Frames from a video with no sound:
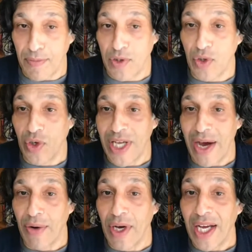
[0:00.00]
sort
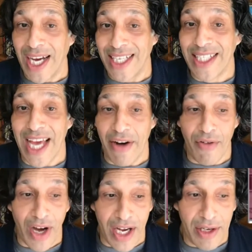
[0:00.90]
out and get
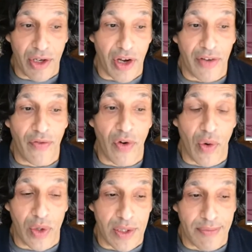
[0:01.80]
right going
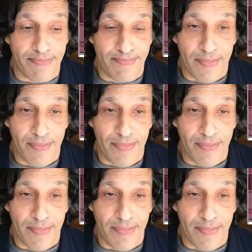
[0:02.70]
forwards.